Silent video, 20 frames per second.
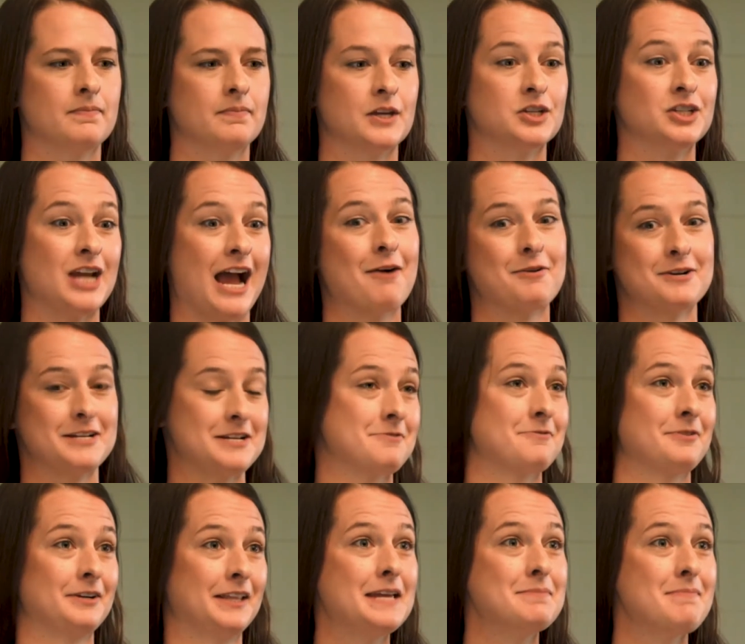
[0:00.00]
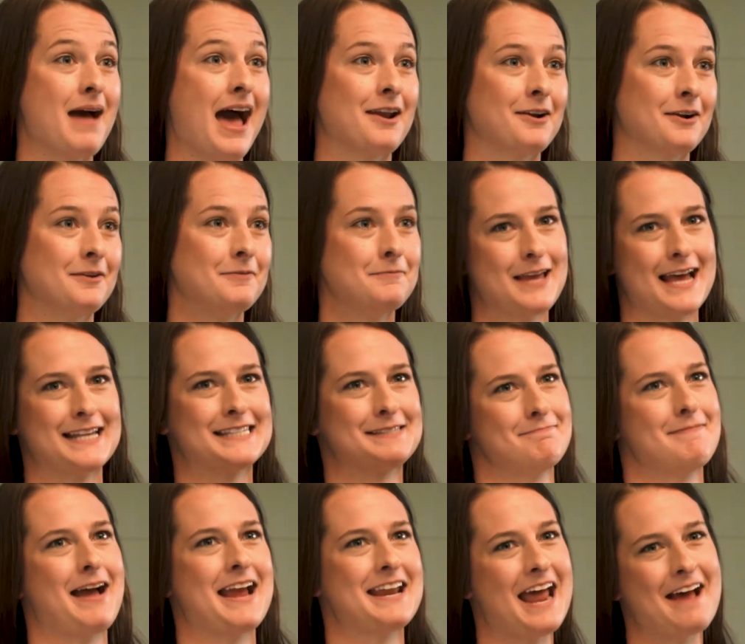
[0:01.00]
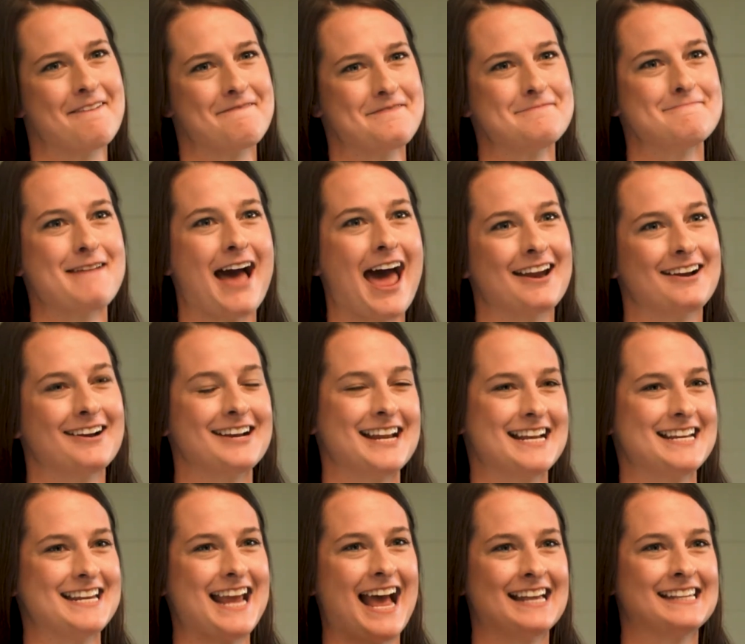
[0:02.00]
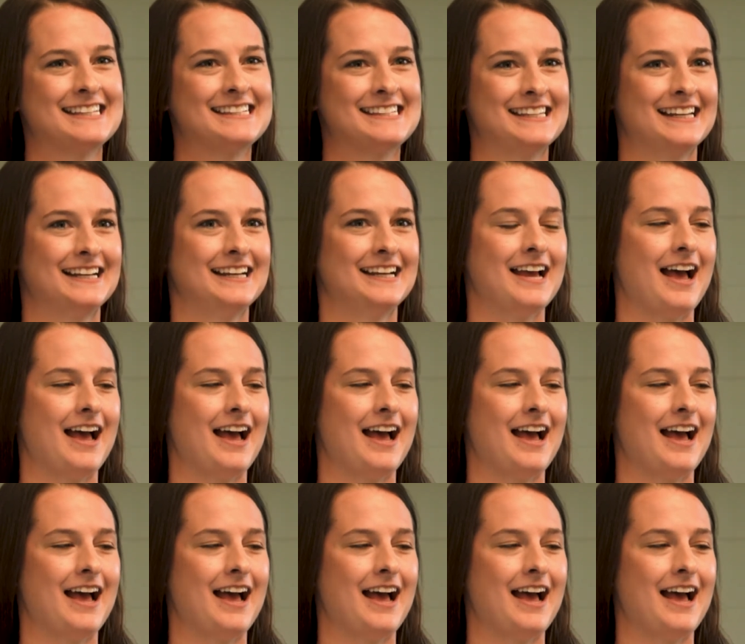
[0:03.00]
The shower didn't really matter. Yes, my nephew mattered, and yes,